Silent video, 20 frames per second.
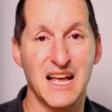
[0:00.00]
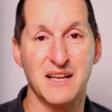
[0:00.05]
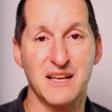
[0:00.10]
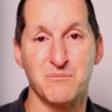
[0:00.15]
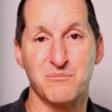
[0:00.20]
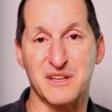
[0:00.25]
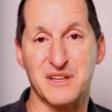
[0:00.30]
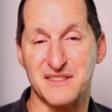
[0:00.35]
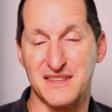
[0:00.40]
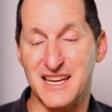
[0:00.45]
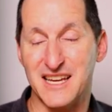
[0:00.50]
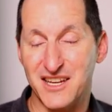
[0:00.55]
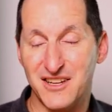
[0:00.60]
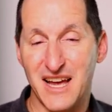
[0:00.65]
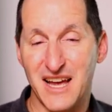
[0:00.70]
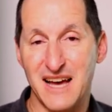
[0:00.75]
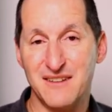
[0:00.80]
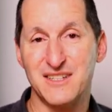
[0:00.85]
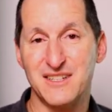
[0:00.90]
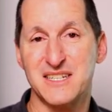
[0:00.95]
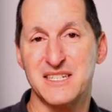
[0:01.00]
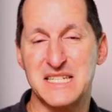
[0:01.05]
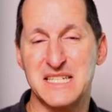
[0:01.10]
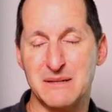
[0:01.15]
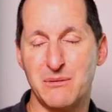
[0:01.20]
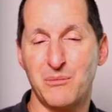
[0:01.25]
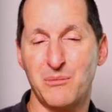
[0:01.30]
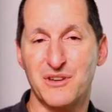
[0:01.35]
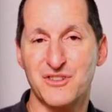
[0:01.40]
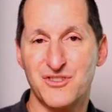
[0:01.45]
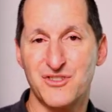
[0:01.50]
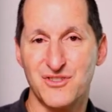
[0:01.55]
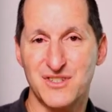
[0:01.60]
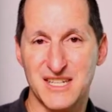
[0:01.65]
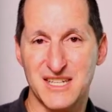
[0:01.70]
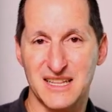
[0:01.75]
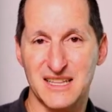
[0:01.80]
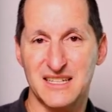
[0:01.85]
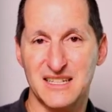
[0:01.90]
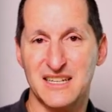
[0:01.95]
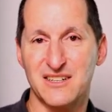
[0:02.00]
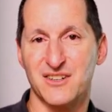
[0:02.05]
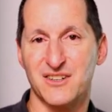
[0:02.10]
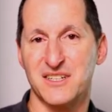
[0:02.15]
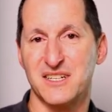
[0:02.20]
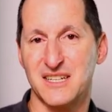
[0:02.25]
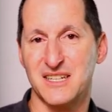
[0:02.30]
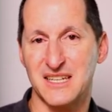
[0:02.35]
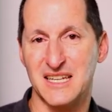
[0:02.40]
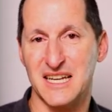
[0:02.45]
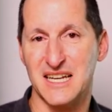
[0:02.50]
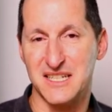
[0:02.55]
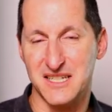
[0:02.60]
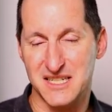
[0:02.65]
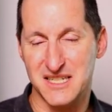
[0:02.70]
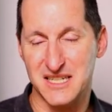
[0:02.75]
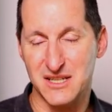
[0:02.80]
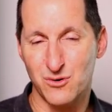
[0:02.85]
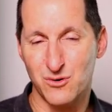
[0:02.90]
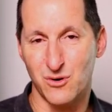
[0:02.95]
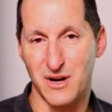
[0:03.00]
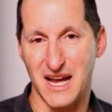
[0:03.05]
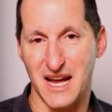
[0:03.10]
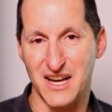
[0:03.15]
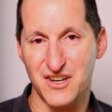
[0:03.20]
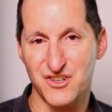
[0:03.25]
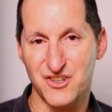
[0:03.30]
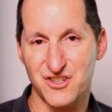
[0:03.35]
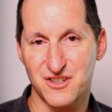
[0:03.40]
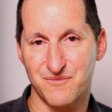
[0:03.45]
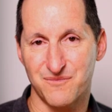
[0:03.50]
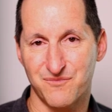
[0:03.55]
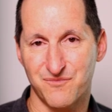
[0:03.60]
But there you have it, dbmsutility.getSQLHash